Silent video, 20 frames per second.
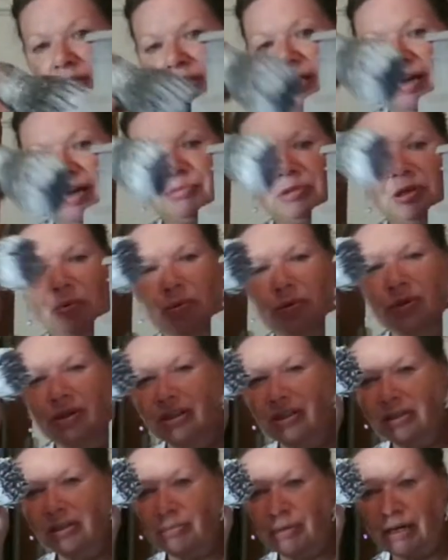I'm not
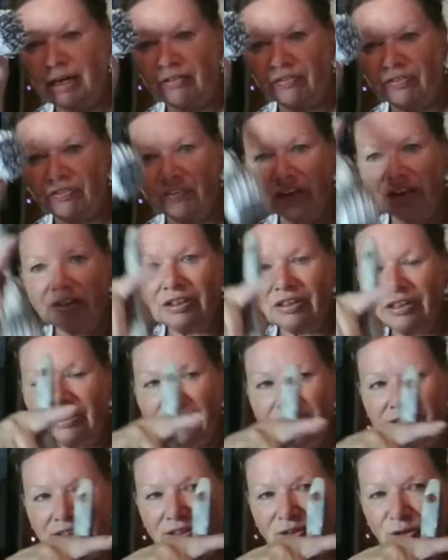worrying about filling
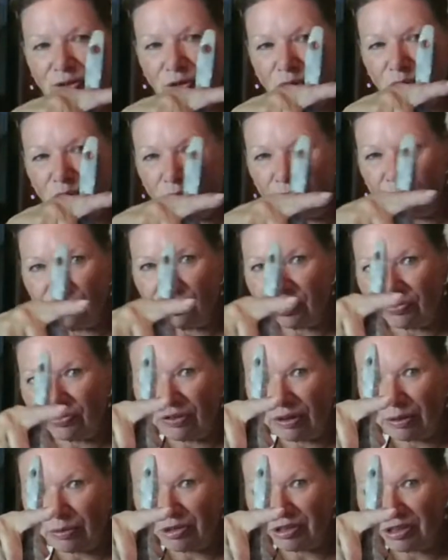these little holes. If
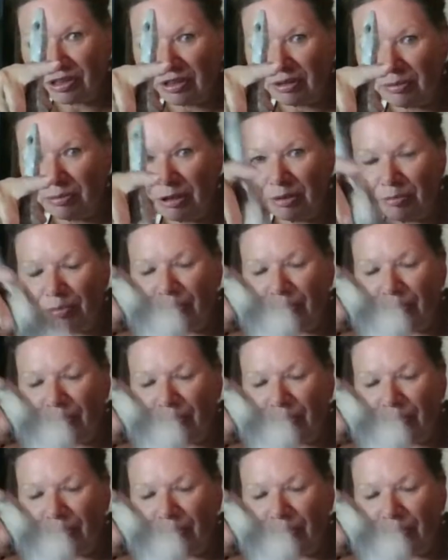I was going to be a